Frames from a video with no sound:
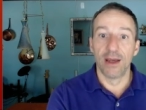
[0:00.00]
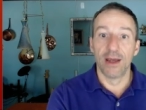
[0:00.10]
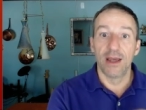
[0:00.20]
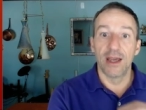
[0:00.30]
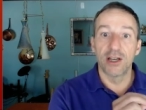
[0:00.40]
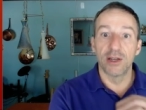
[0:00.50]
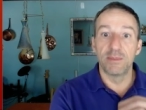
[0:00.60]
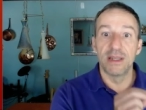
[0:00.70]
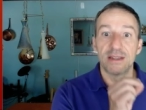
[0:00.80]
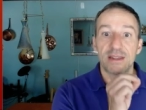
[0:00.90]
It could
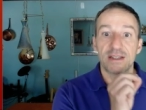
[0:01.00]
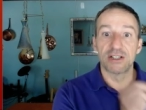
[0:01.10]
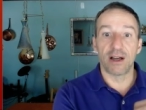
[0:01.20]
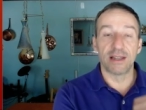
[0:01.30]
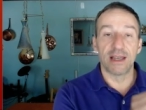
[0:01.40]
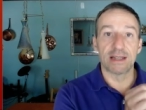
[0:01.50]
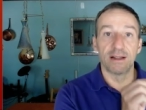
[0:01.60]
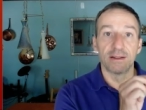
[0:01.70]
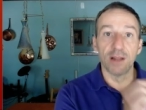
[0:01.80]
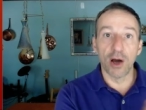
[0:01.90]
be that the child has a
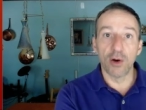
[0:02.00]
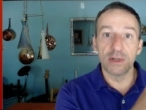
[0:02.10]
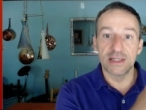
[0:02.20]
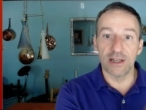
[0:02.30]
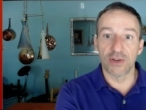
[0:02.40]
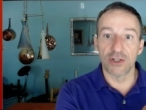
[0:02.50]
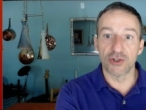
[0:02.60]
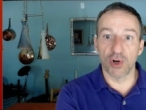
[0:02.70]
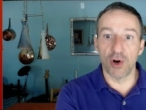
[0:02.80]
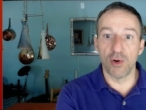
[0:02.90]
low
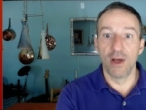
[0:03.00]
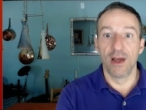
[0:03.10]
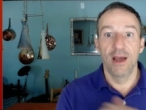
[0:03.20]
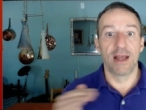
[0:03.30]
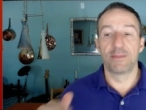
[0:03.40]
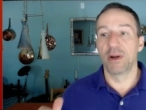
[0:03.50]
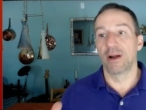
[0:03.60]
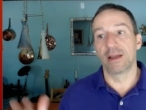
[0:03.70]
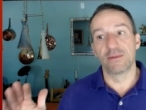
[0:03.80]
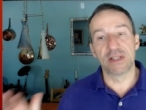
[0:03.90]
self-control and the
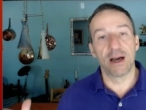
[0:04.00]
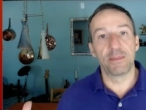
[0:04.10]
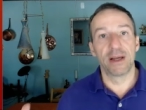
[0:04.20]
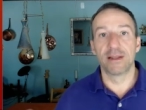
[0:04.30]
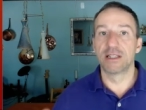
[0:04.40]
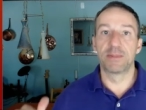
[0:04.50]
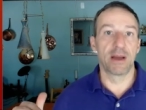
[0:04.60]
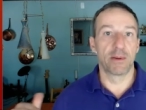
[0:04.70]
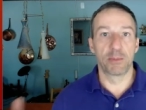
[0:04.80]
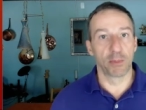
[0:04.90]
parent gives up and they just
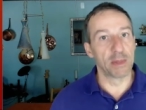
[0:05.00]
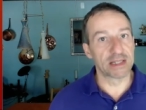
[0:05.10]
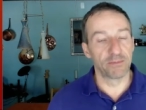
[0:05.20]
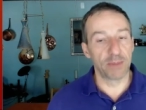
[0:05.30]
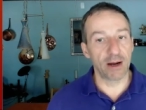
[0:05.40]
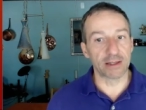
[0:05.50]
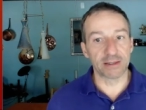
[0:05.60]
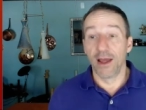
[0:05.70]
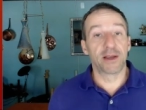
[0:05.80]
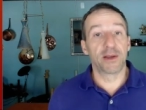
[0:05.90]
become a permissive parent.
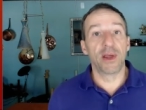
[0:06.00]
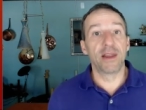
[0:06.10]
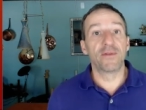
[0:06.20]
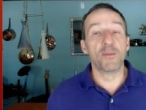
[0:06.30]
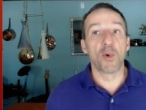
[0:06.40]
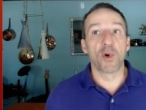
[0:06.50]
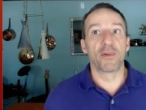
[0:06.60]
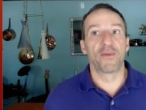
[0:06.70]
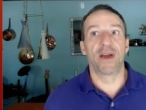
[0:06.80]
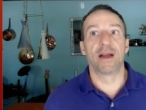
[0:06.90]
Even more
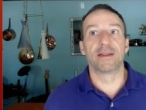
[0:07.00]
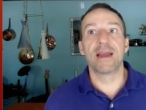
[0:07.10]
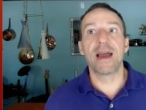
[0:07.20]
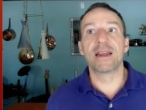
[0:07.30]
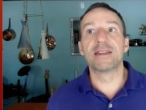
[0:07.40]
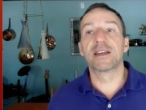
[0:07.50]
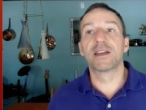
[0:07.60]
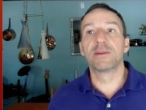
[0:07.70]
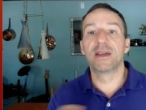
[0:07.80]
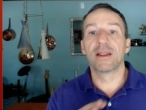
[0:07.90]
profound than that is it
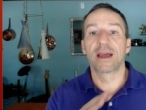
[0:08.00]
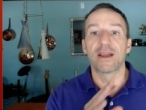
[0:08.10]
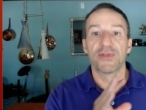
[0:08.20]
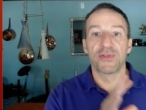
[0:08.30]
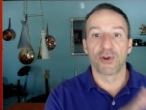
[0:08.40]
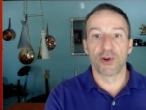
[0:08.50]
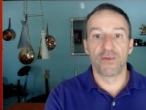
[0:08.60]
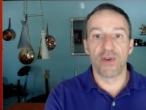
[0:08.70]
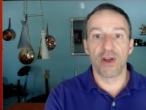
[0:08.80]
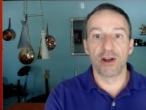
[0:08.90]
could be like a
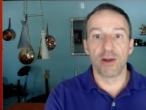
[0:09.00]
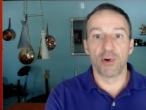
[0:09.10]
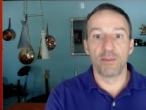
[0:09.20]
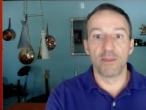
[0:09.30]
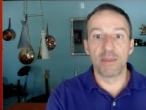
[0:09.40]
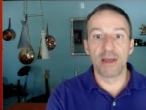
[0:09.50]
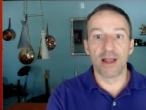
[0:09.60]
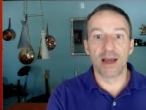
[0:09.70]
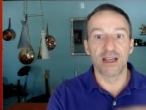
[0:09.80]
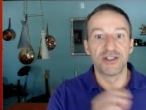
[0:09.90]
third variable, maybe
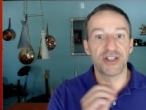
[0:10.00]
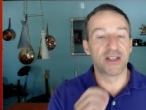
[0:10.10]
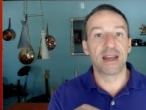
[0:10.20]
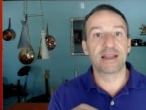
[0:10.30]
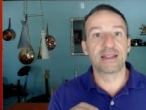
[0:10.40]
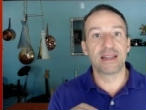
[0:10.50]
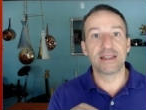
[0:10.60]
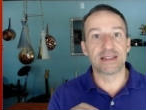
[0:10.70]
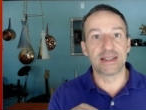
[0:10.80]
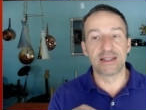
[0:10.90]
like a genetic
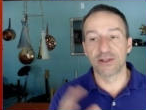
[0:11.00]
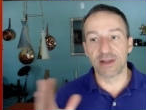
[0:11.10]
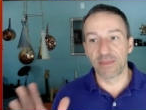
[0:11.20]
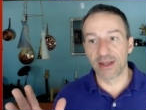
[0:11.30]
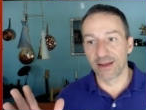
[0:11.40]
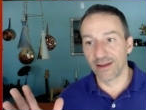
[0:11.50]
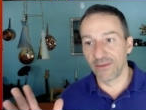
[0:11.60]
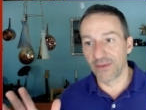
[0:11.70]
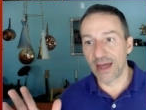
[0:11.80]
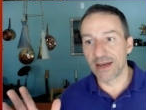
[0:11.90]
tendencies or something
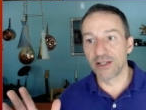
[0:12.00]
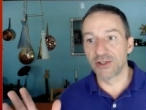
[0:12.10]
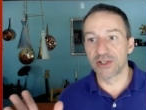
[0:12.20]
of that nature.